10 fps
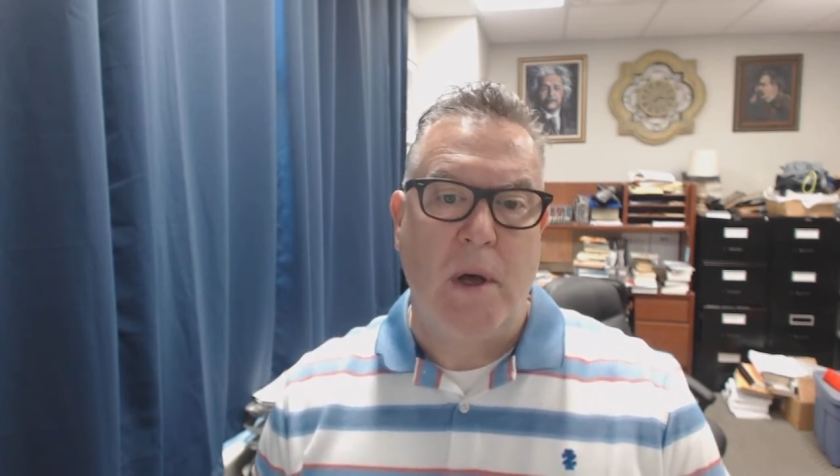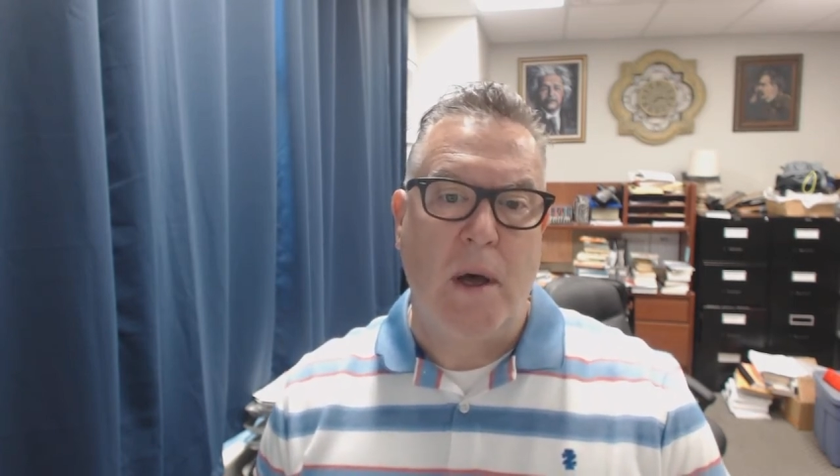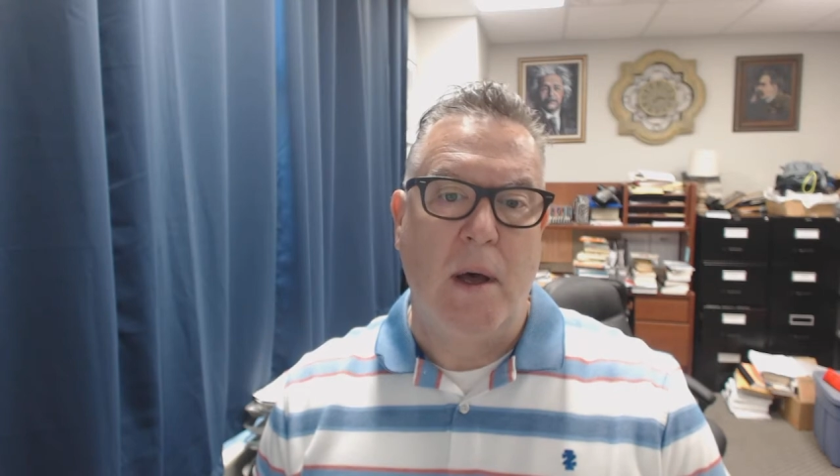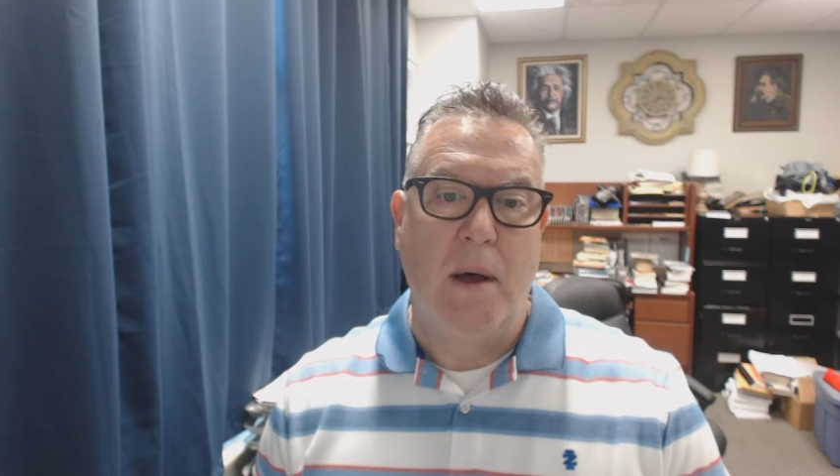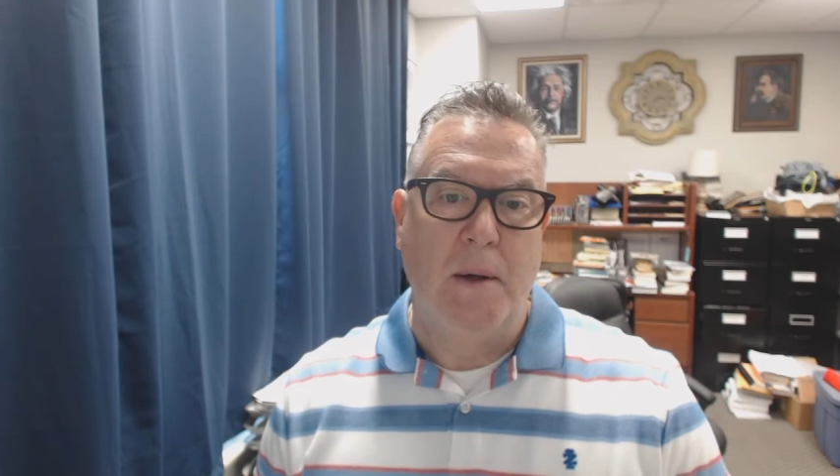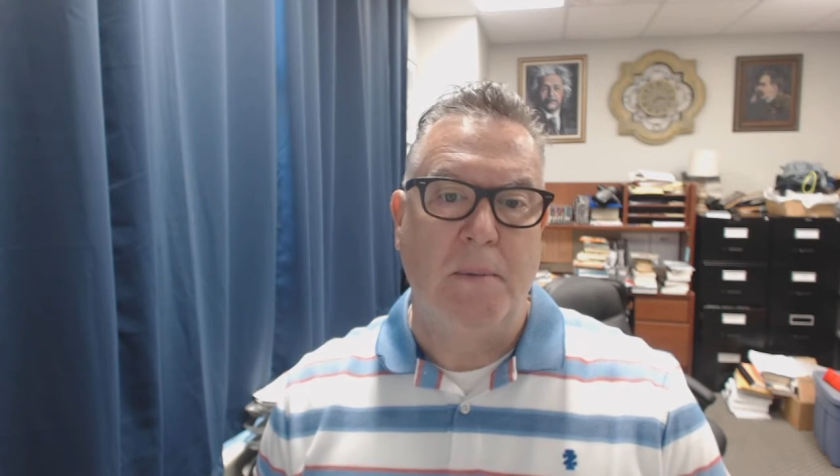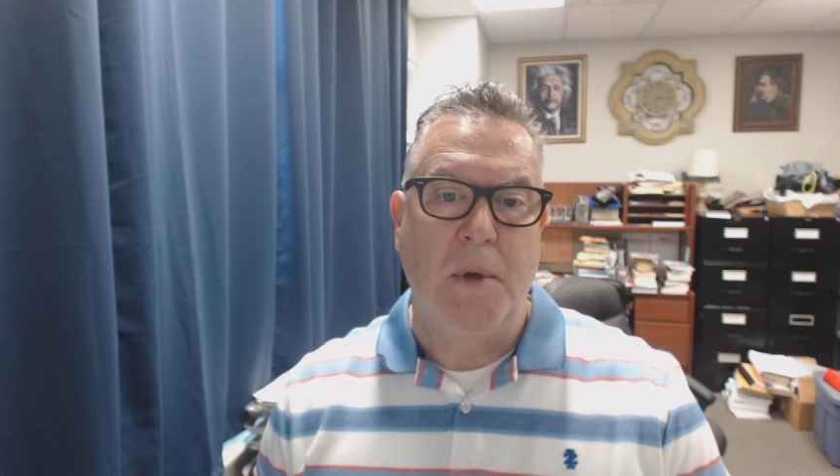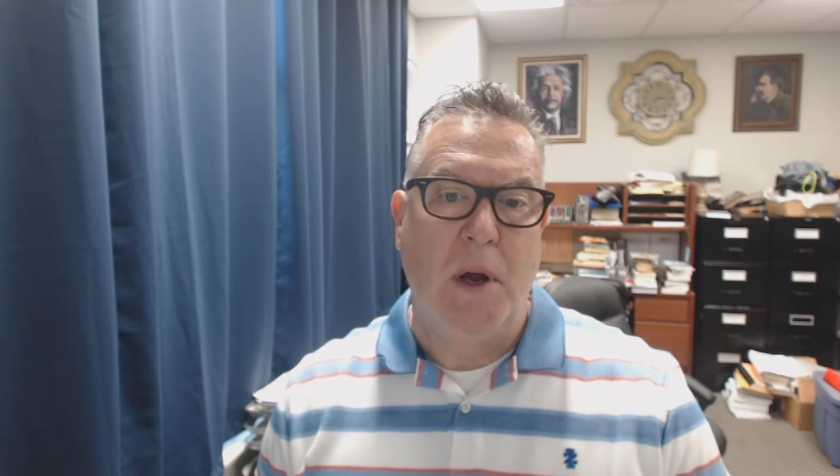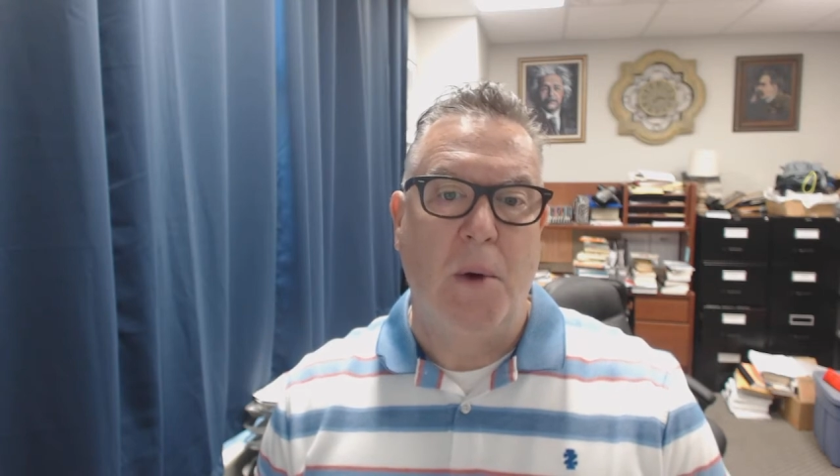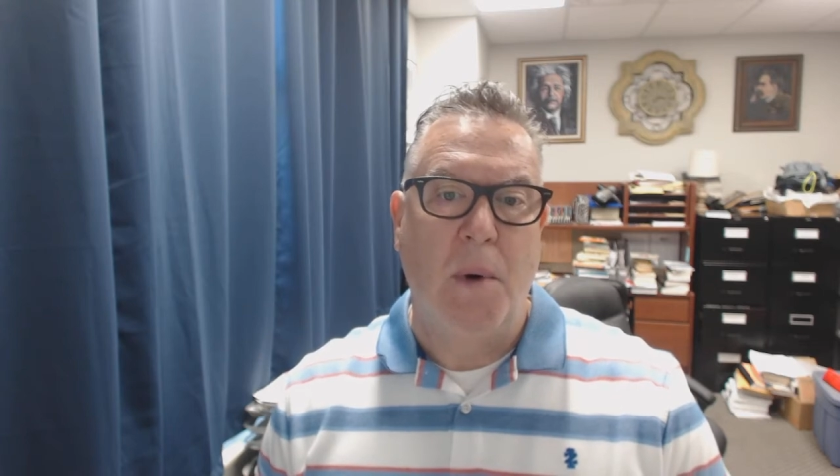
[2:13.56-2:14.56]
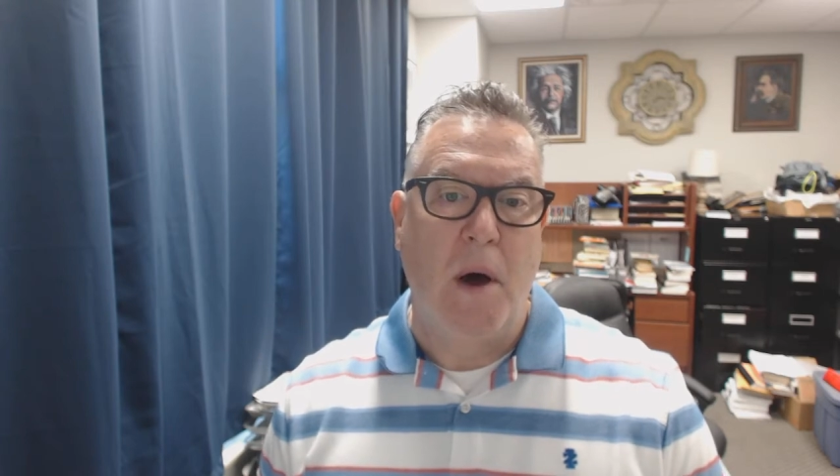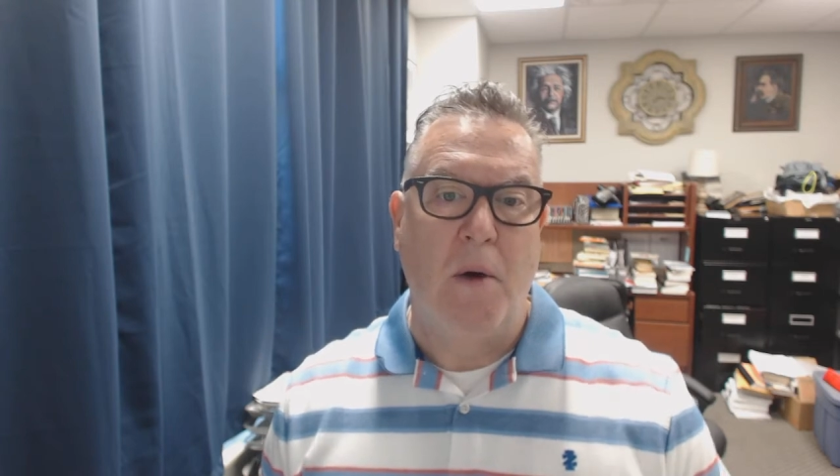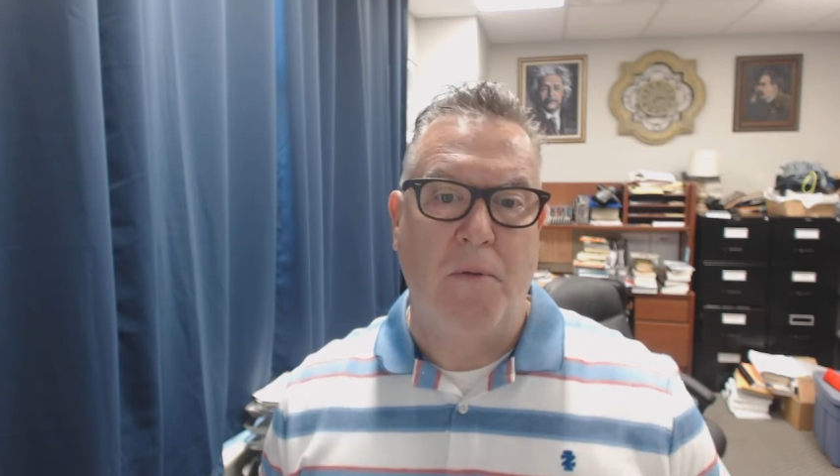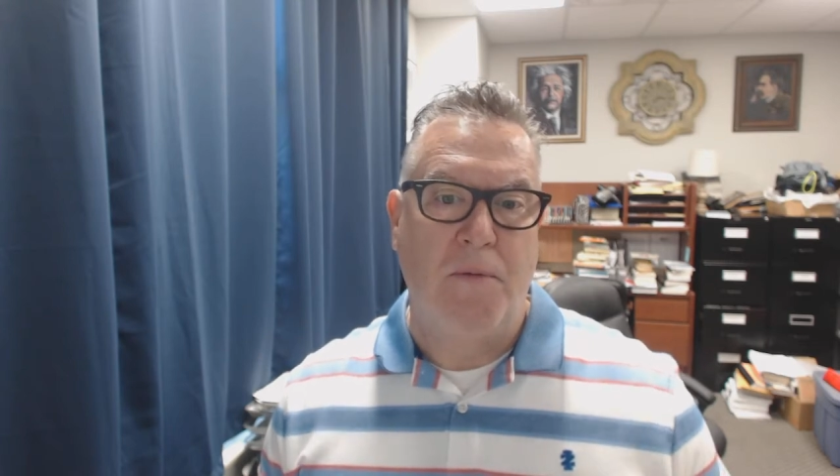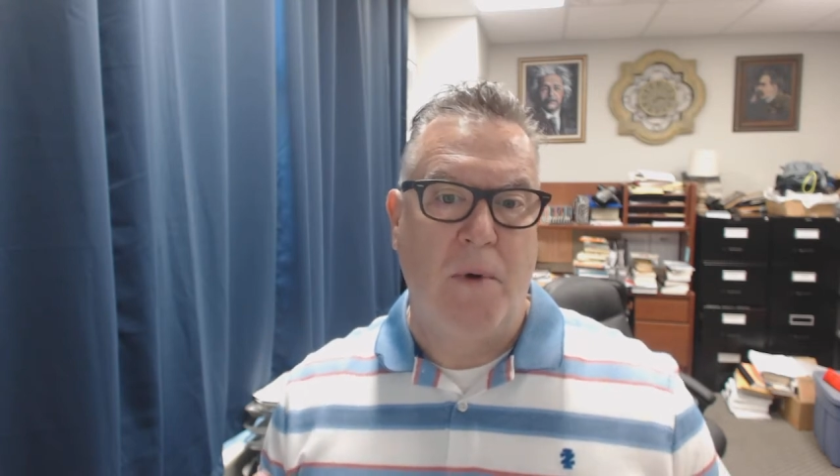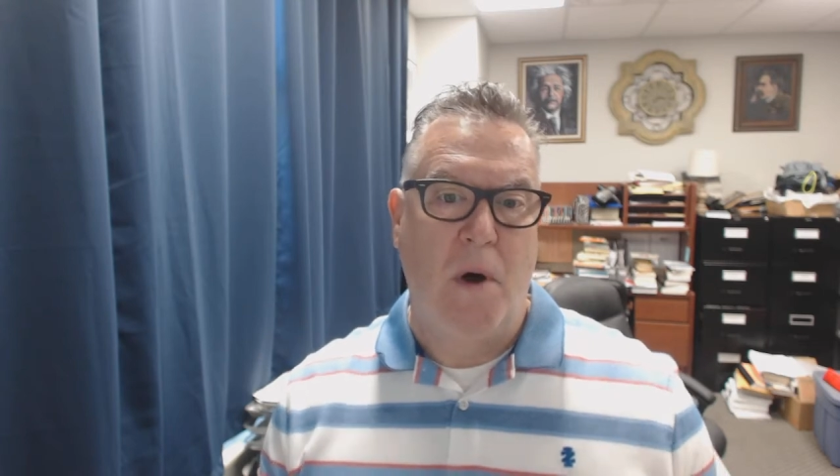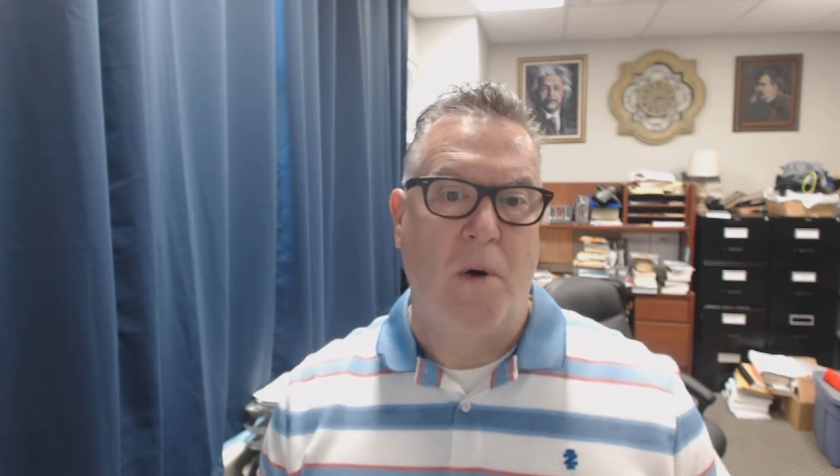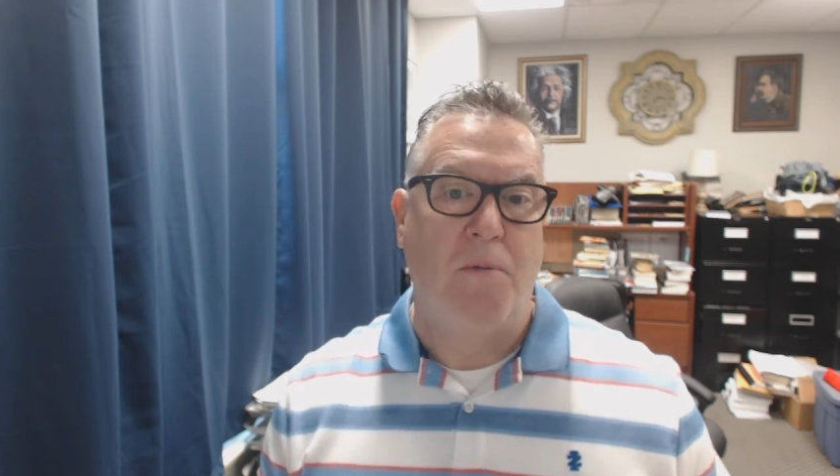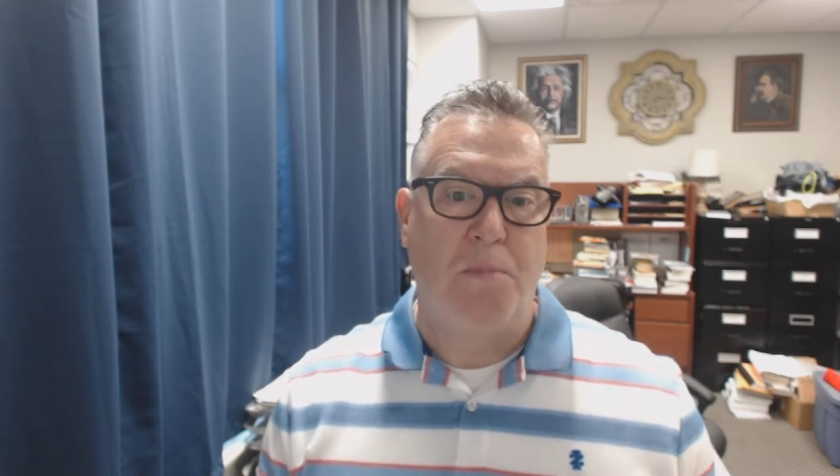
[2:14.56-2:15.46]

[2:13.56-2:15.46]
of